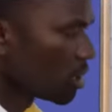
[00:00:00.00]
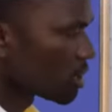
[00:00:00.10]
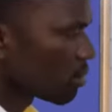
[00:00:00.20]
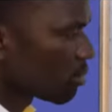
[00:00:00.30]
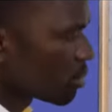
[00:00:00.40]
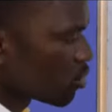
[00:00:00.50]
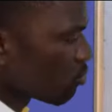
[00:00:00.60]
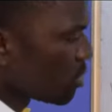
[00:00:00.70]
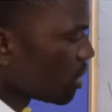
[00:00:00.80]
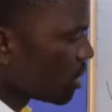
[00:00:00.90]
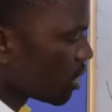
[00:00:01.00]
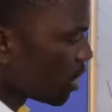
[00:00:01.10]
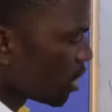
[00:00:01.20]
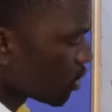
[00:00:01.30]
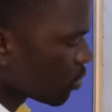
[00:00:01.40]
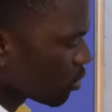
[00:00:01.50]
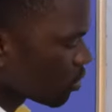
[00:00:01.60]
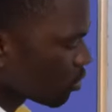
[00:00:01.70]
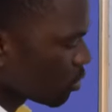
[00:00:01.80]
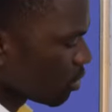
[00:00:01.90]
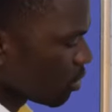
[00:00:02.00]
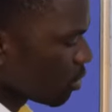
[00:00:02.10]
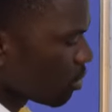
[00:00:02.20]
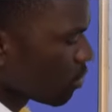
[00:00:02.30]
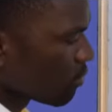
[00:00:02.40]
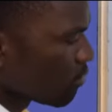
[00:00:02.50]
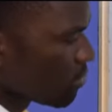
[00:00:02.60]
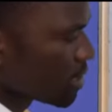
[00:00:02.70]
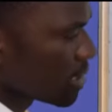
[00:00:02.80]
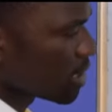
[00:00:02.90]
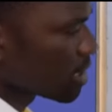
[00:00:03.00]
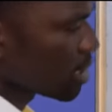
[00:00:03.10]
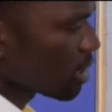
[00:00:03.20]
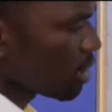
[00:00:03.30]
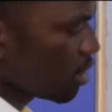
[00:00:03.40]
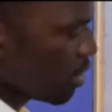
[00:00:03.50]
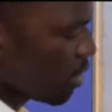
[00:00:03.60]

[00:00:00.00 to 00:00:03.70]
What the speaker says: is supposed to be a total of 60.